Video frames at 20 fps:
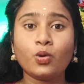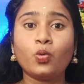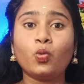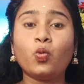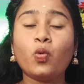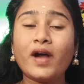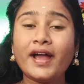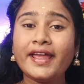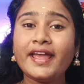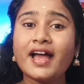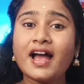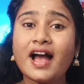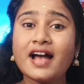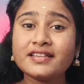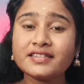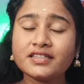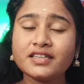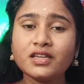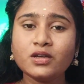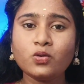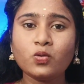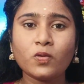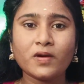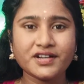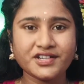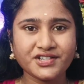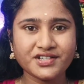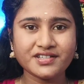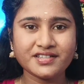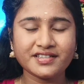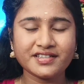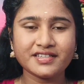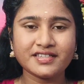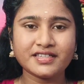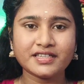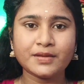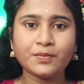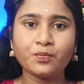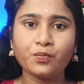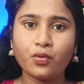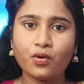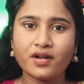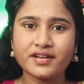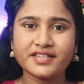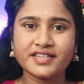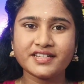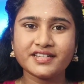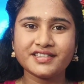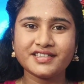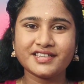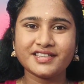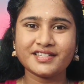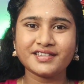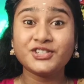Why asking questions is important?